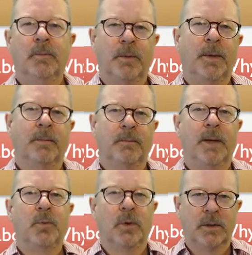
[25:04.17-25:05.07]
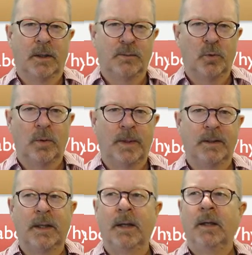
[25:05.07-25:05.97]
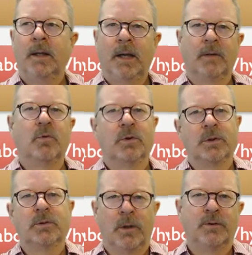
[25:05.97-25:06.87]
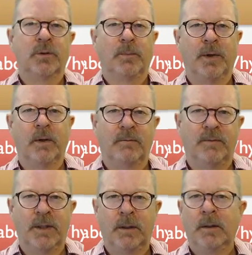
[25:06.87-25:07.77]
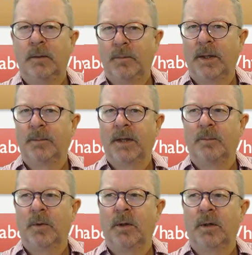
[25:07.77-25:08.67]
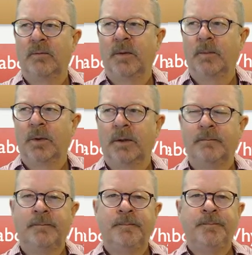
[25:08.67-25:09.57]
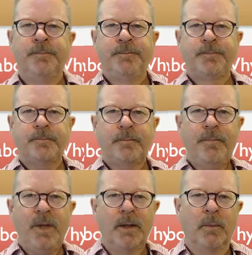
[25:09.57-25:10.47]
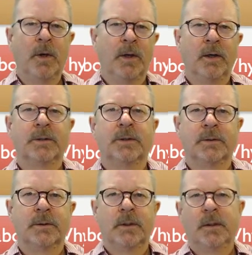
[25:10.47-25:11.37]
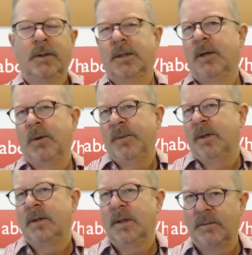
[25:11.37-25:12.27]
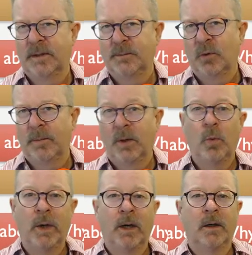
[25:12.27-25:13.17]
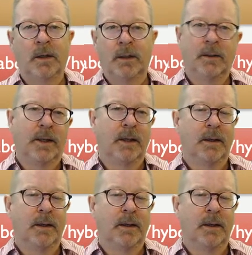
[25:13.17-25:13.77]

But my book talks more about that, and of course those are also part of the pragmatic marketing framework. Now, Martin Ericsson's diagram, you can think of it as more about where and